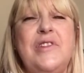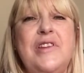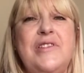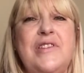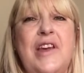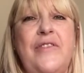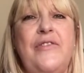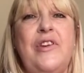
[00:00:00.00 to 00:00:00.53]

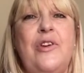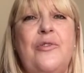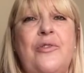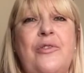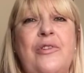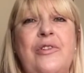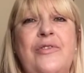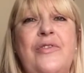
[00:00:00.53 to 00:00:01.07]
Steve and
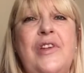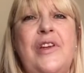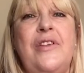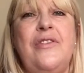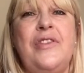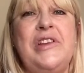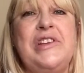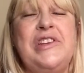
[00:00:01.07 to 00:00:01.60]
Laura and
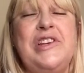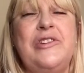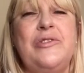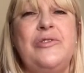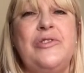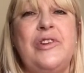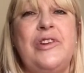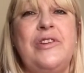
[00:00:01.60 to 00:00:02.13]
the
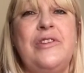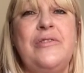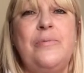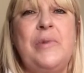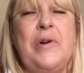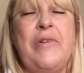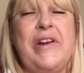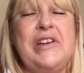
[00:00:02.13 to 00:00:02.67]
children,
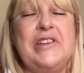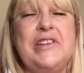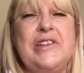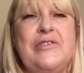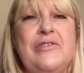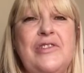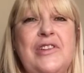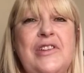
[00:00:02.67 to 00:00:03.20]
my
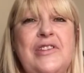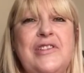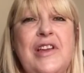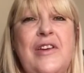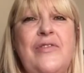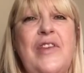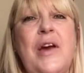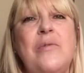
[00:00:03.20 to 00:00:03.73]
grandchildren.
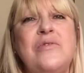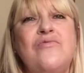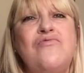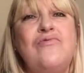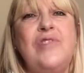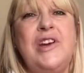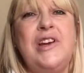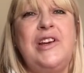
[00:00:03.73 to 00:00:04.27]
So that was
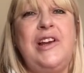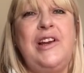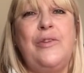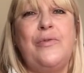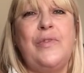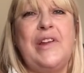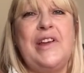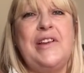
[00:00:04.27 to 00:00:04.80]
really
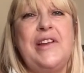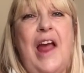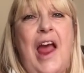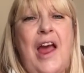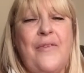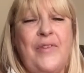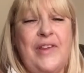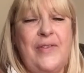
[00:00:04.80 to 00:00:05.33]
lovely
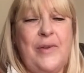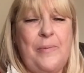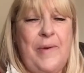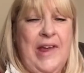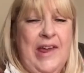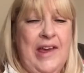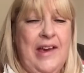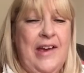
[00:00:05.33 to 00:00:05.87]
having them
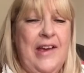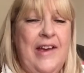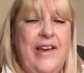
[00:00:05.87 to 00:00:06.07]
here.